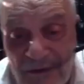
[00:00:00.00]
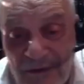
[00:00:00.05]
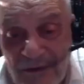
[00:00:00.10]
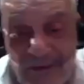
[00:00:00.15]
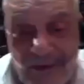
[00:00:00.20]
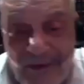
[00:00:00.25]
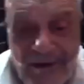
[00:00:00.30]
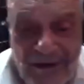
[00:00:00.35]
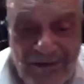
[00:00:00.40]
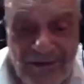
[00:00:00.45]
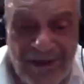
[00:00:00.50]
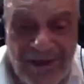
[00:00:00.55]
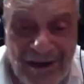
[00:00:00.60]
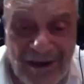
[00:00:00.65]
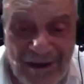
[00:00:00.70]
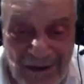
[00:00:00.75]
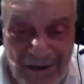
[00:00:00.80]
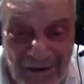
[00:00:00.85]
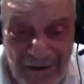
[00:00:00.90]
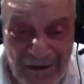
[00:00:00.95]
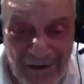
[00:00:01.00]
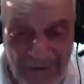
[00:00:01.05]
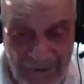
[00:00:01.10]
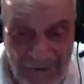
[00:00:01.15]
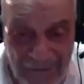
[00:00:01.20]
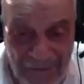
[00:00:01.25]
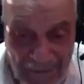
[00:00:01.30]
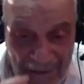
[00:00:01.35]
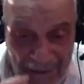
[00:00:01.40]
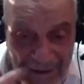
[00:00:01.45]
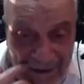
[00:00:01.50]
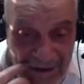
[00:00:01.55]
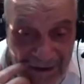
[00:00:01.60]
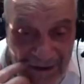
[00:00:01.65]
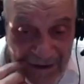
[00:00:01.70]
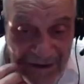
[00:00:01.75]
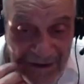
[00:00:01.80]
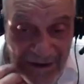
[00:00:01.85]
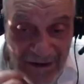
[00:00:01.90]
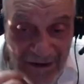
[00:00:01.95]
have done,
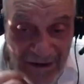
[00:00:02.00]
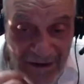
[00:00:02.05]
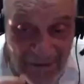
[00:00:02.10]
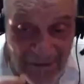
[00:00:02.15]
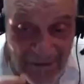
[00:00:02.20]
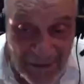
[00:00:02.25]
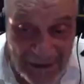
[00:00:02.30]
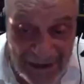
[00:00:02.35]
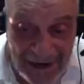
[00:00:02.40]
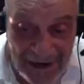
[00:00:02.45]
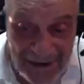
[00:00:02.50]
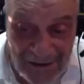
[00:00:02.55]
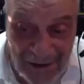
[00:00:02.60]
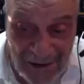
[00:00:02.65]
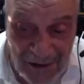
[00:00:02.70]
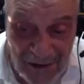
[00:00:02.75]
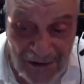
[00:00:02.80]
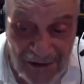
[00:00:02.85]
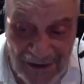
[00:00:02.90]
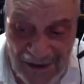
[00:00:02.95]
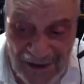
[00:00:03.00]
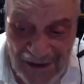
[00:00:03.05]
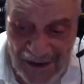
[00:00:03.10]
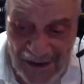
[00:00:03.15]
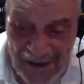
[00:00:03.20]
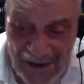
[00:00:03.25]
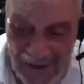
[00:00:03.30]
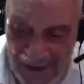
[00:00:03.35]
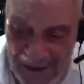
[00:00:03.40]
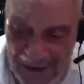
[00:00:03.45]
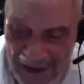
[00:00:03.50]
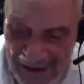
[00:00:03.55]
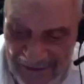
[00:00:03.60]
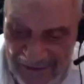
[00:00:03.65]
but I do think we have to